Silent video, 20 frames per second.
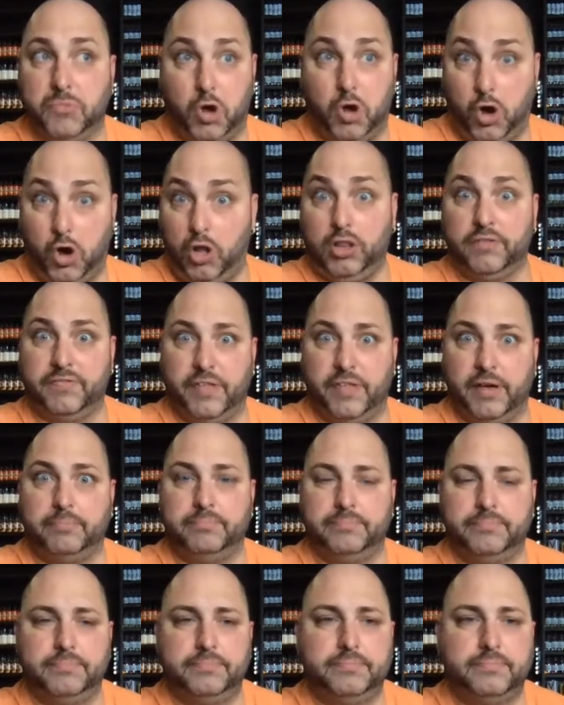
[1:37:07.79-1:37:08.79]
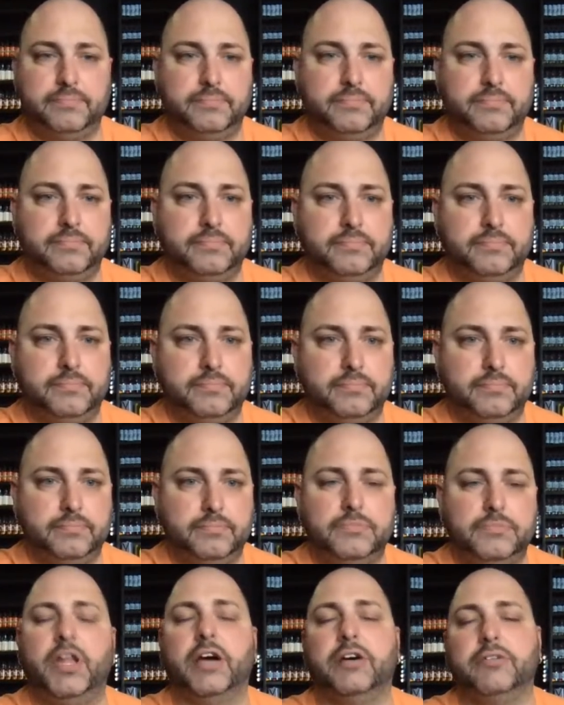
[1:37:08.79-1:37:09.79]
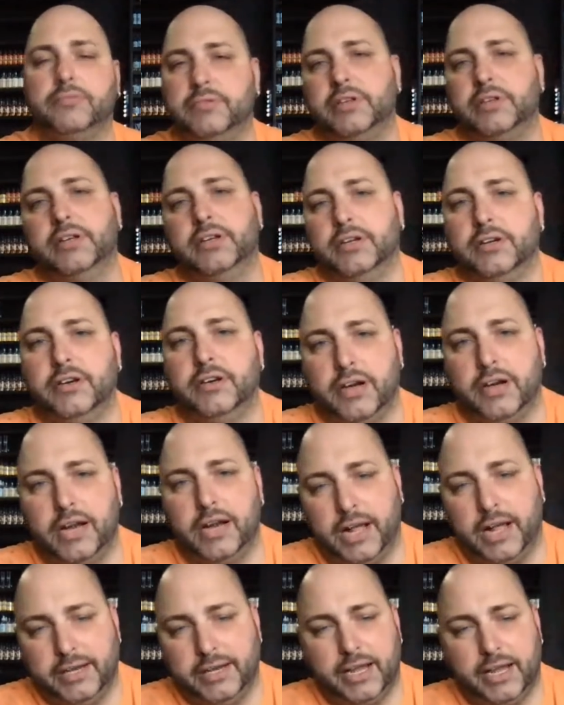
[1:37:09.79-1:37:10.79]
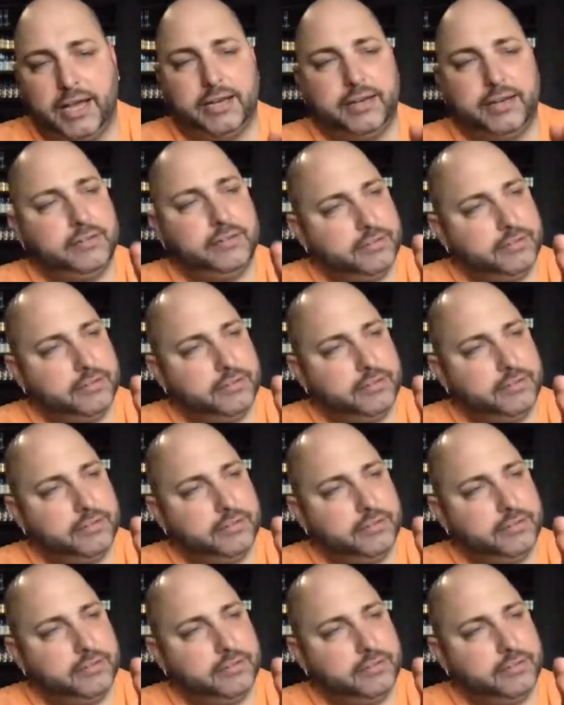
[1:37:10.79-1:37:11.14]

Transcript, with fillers: all of them. No, no, no, not. not